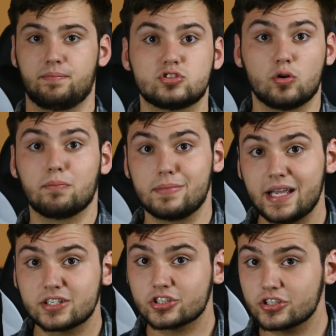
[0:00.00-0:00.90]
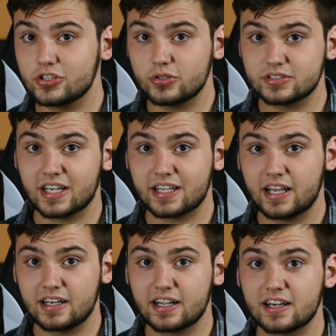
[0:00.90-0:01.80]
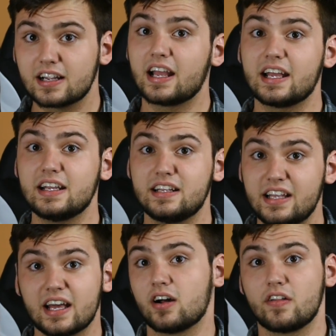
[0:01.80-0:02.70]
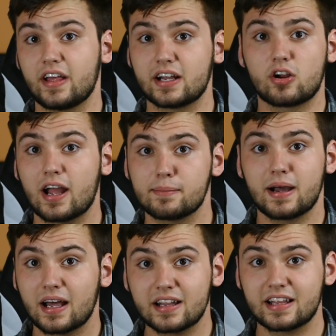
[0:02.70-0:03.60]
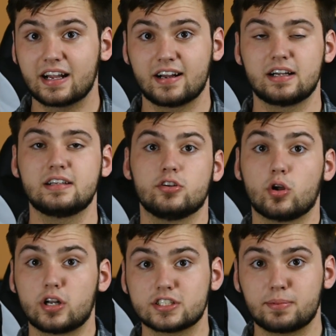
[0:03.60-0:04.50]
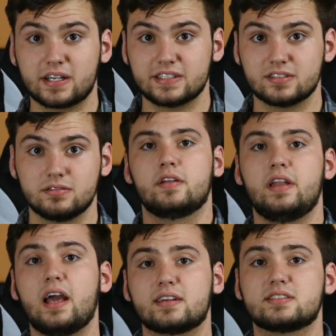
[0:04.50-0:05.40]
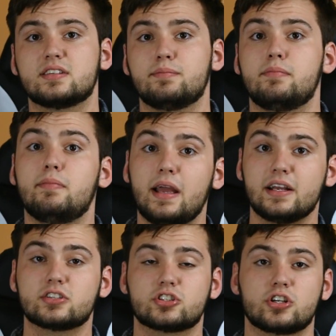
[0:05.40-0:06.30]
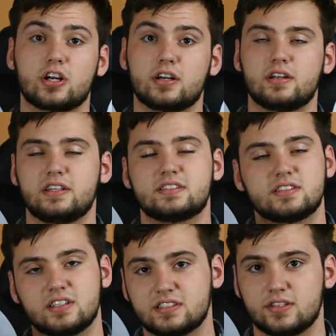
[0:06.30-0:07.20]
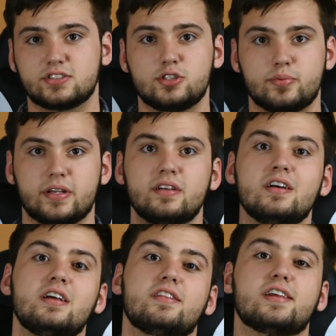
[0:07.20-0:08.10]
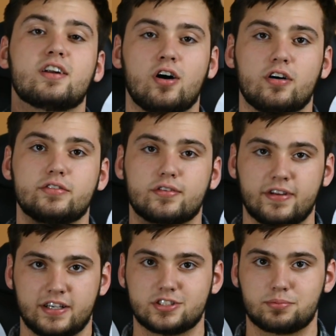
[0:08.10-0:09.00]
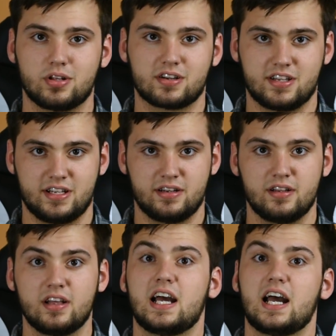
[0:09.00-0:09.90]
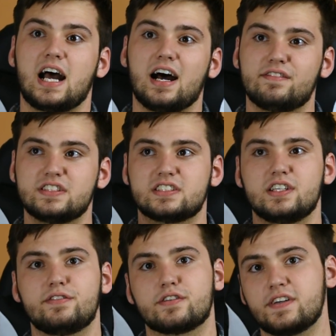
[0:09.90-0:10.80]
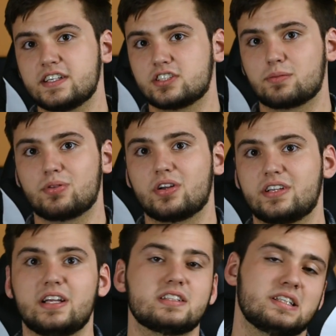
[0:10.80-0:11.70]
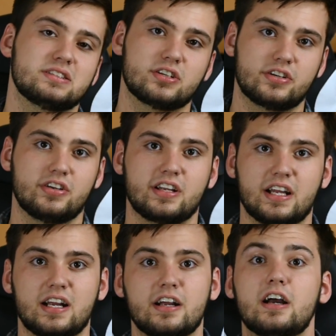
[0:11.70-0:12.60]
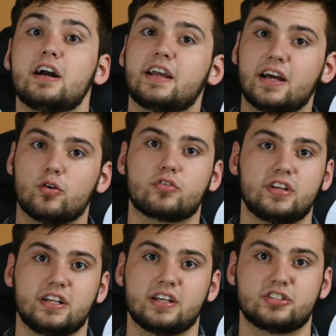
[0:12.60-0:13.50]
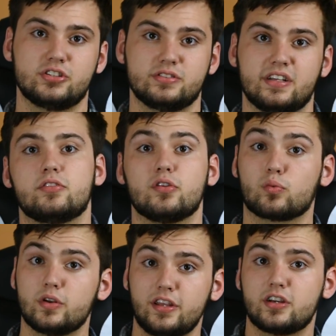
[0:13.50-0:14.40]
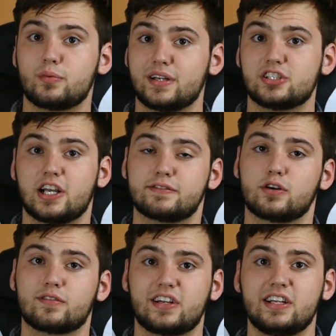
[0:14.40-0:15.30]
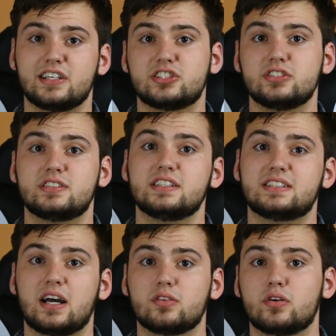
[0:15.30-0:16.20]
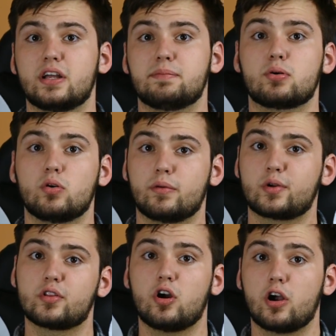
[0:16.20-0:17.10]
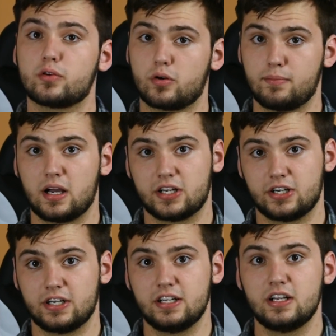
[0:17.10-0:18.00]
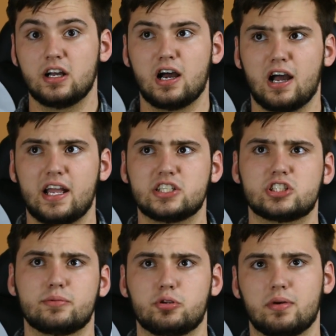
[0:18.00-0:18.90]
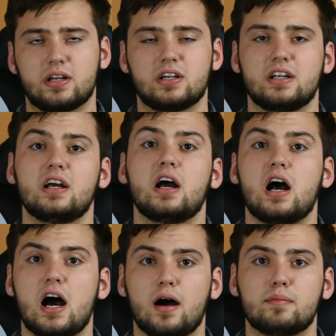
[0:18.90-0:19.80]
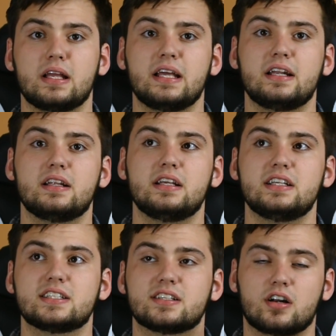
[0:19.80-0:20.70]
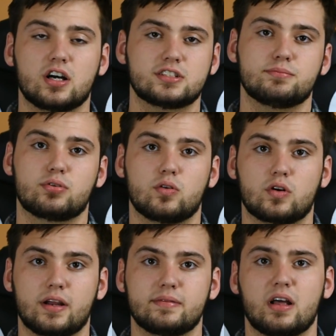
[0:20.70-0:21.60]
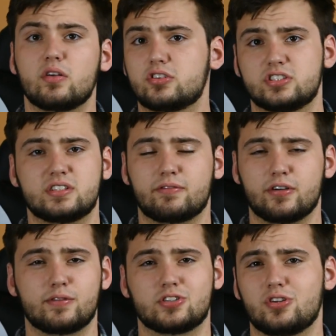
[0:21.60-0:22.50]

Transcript: So make sure you use that canned air and get all that crap out of there. No dust bunnies. Next, make sure, and this is going to sound stupid, that all of your fans are plugged in. Obviously, if your fans aren't plugged in, it's not circulating air. Again, overheating issues. The really good way to check for overheating issues is download a program called Hardware Monitor, HW Monitor. It is an awesome program. Download just the free version.